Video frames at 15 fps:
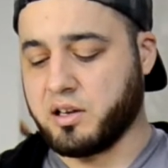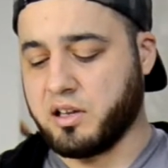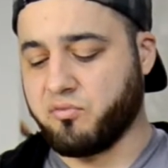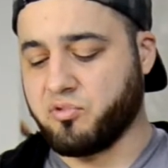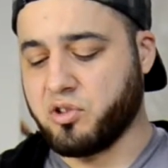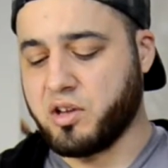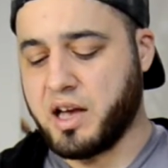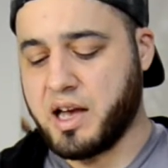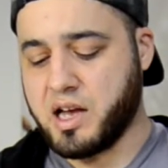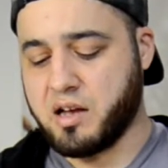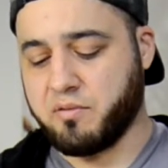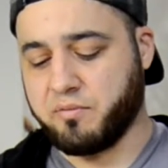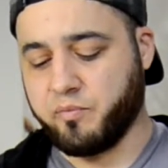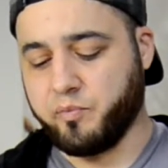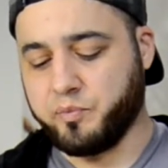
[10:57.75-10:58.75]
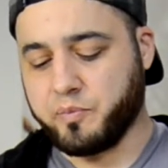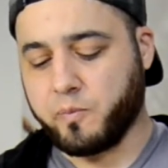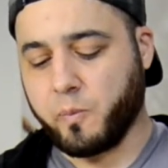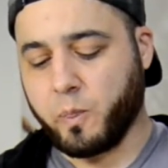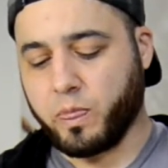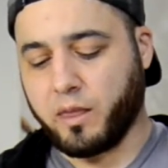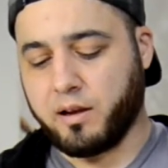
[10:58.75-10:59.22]
If you have
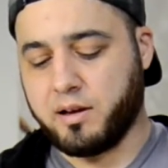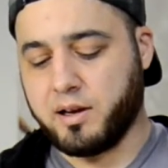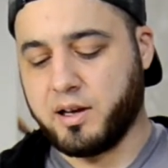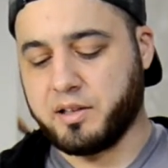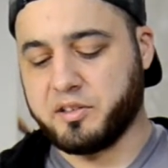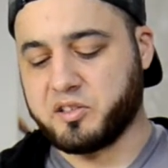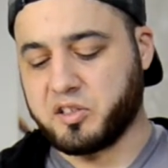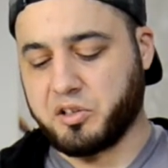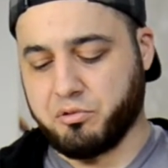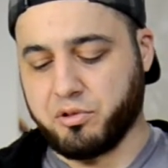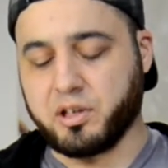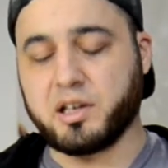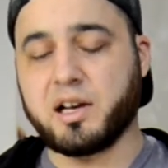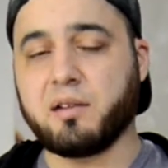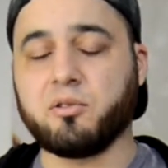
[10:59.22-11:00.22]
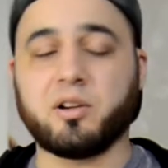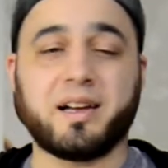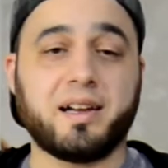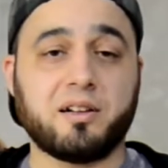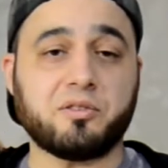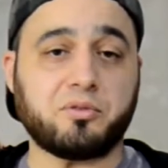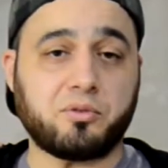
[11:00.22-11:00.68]
the security level
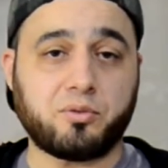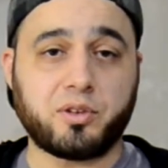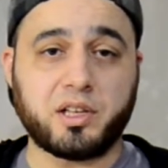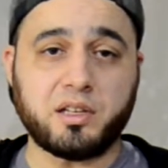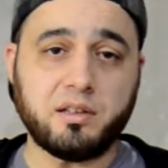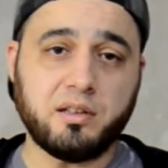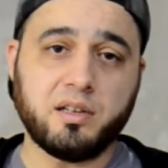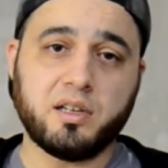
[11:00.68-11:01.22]
L3,